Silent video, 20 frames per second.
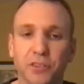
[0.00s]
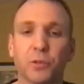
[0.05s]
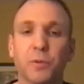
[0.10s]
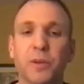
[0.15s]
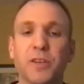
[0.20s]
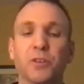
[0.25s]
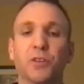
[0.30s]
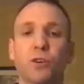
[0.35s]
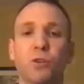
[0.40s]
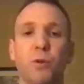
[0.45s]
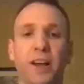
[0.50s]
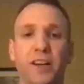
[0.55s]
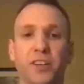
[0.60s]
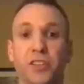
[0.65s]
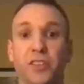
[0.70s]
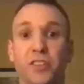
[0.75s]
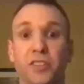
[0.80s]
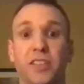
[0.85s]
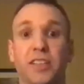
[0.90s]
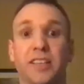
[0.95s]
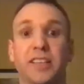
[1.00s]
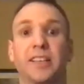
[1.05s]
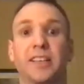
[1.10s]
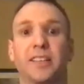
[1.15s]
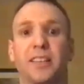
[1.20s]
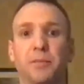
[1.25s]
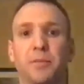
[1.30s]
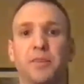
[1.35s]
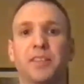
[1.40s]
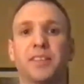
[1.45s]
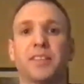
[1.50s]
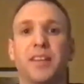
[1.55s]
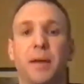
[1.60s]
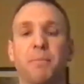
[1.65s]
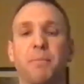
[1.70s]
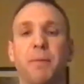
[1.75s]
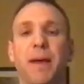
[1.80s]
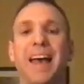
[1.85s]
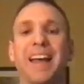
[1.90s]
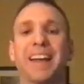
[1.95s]
So we use questions to get them to
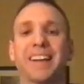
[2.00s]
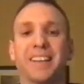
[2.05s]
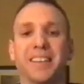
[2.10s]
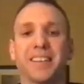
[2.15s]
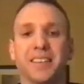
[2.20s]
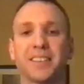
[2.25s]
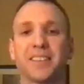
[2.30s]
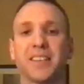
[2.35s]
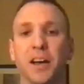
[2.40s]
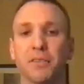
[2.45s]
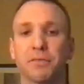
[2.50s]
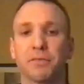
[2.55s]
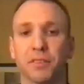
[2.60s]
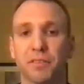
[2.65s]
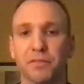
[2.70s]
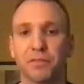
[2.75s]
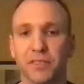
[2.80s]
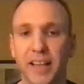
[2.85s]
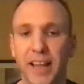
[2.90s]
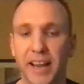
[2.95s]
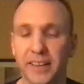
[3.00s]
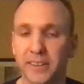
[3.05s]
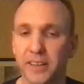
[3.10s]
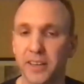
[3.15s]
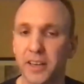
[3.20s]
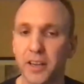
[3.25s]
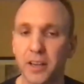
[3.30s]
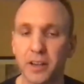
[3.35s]
step back and to self-reflect.